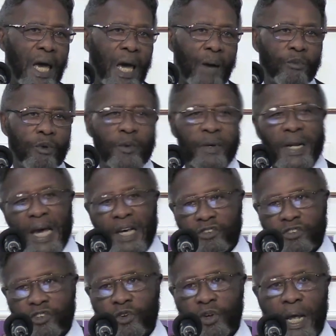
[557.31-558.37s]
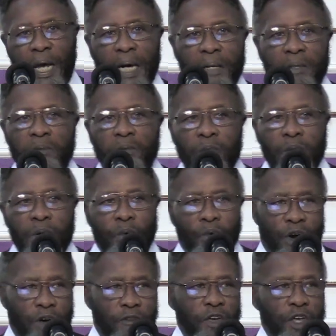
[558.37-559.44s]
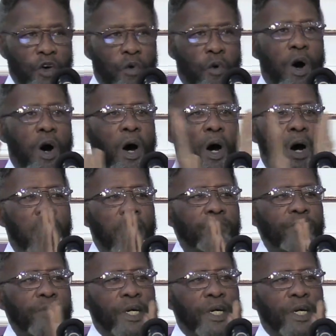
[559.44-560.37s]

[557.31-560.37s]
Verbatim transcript: And we would ask you now, wherever you are,